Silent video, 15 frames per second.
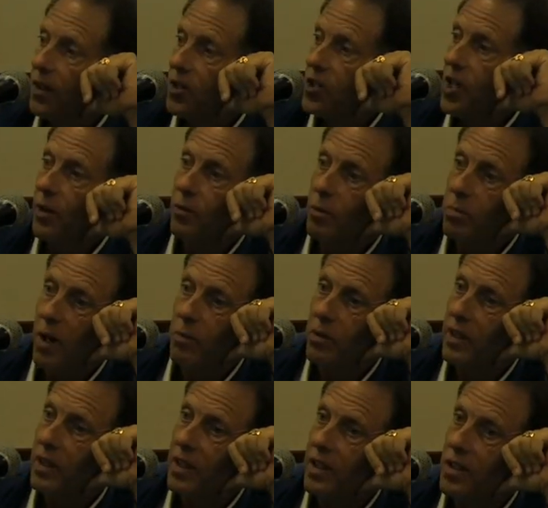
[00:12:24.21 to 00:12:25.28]
The general
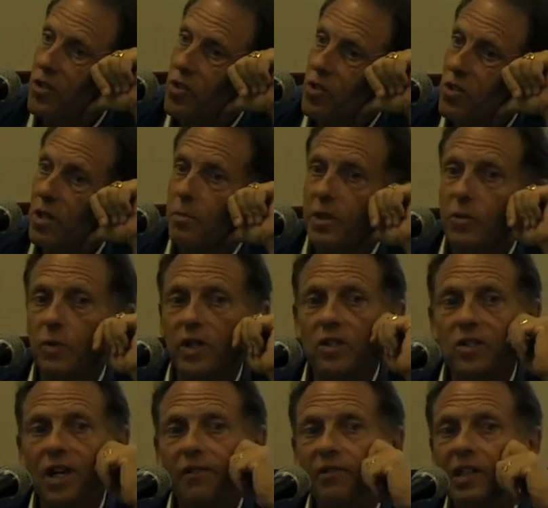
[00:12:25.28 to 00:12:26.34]
public is usually between
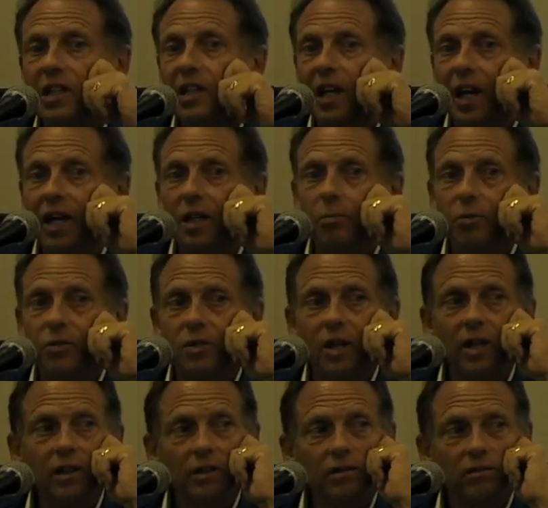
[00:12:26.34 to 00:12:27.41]
70 and
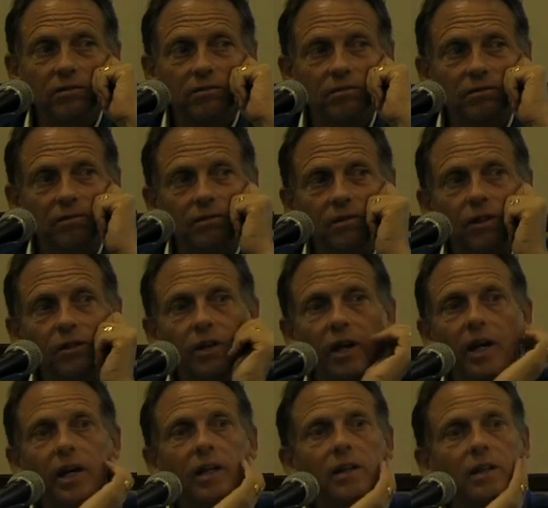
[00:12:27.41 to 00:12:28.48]
80%.
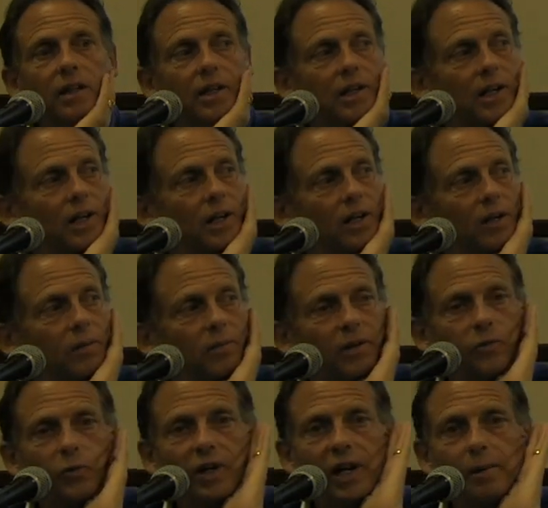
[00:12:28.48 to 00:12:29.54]
Okay.
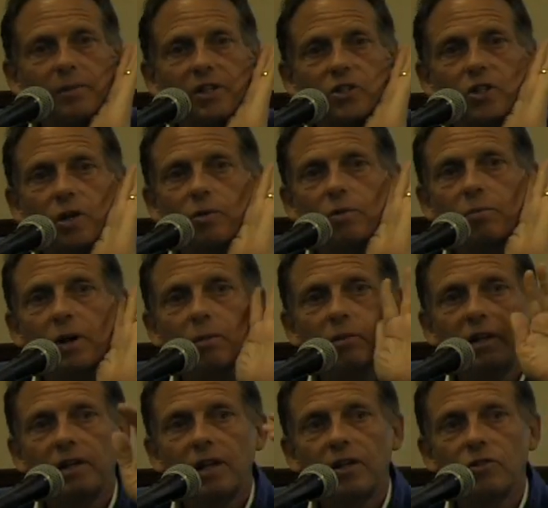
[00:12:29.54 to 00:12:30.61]
When I mean general
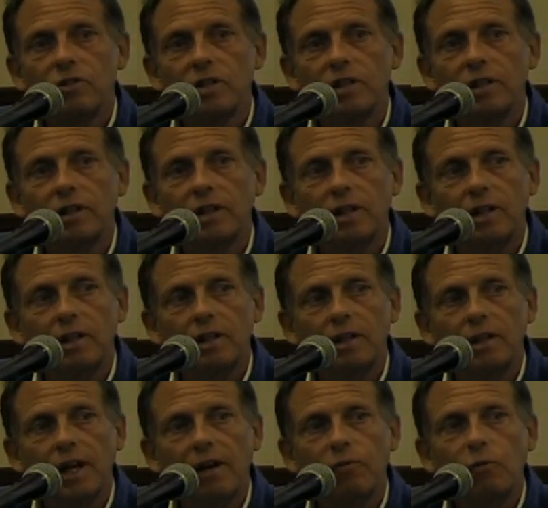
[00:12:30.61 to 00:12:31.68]
public, they usually
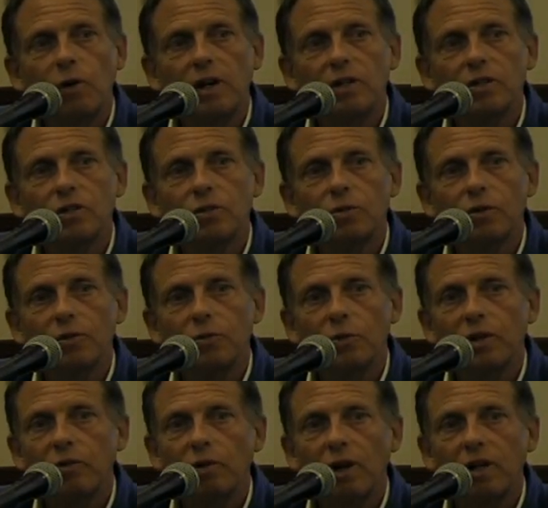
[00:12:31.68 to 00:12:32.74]
have 1, 2, or
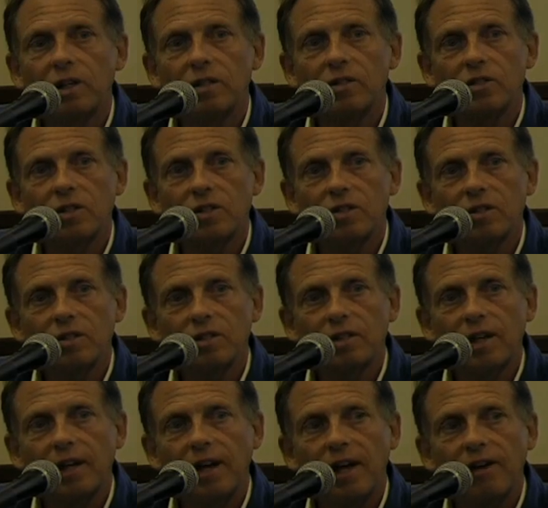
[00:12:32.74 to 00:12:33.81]
3 chronic diseases
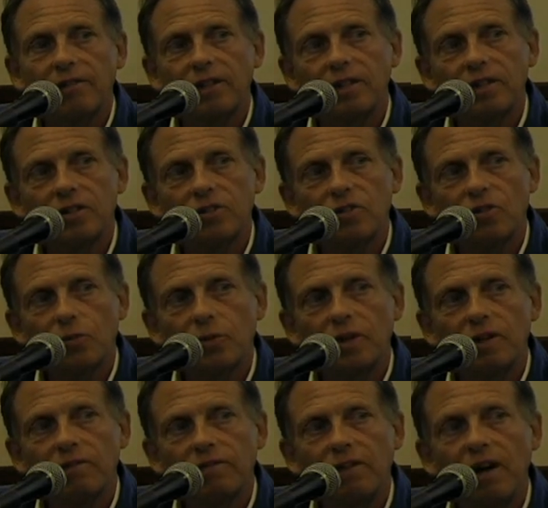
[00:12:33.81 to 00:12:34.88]
and have at least
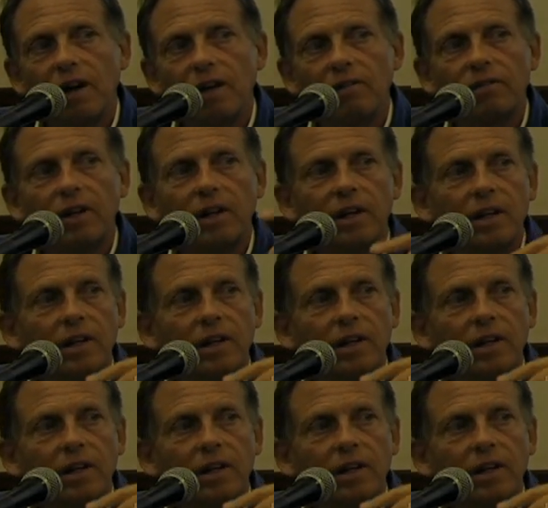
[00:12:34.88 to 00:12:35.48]
3 to 5